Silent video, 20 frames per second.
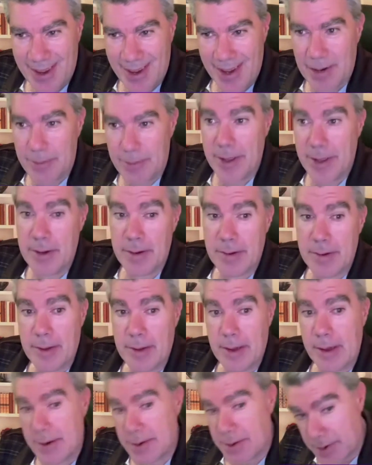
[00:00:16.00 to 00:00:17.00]
It'll be
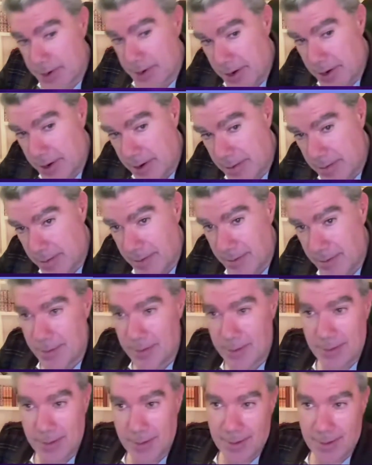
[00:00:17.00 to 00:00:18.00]
next year
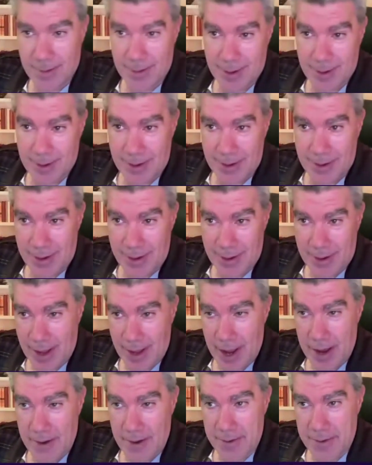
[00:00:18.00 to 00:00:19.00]

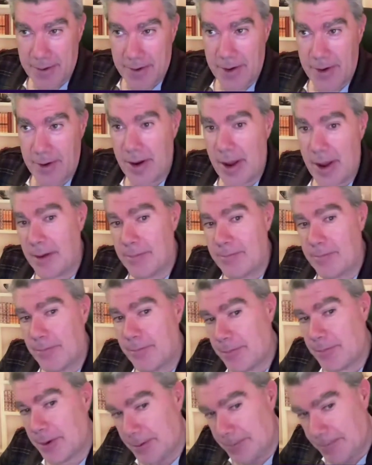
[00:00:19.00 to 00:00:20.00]
after
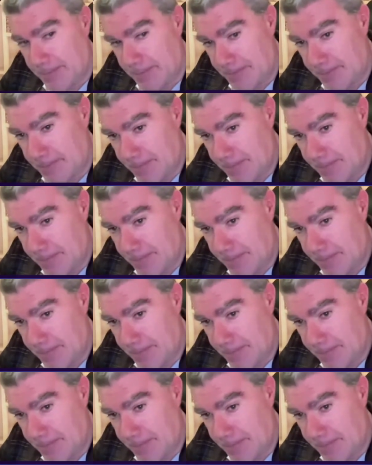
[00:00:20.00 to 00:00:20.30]
April,